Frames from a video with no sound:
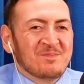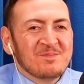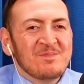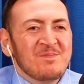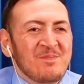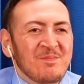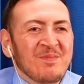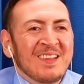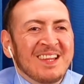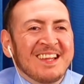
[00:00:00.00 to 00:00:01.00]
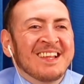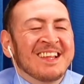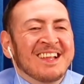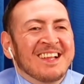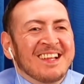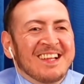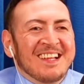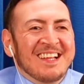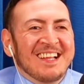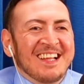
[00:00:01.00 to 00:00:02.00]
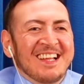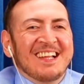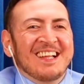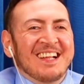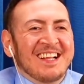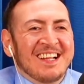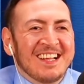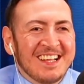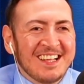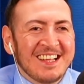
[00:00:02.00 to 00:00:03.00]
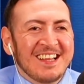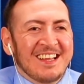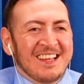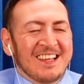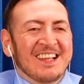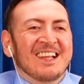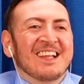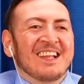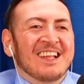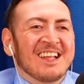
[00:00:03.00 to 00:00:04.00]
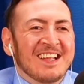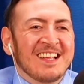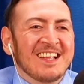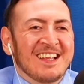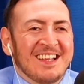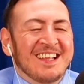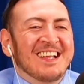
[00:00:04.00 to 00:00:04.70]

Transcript: (not speaking)